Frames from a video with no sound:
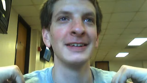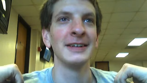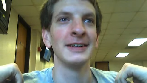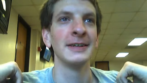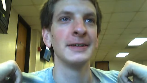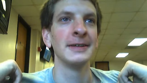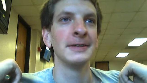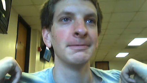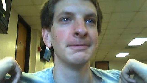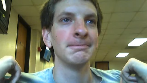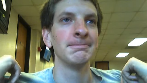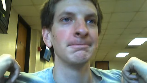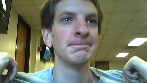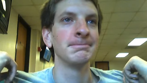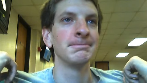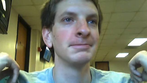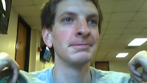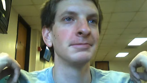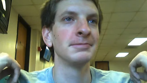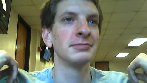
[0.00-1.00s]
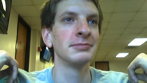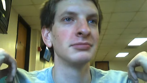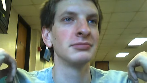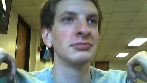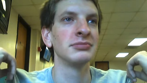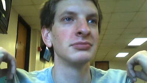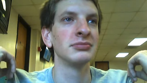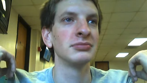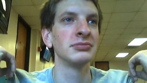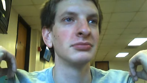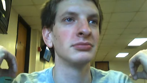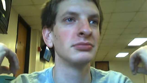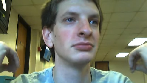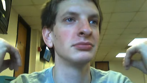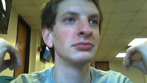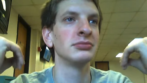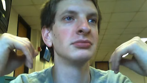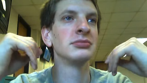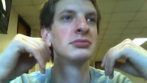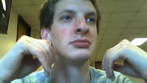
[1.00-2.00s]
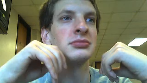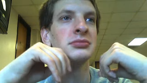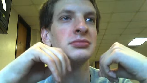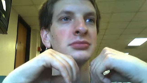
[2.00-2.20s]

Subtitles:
(no one is talking)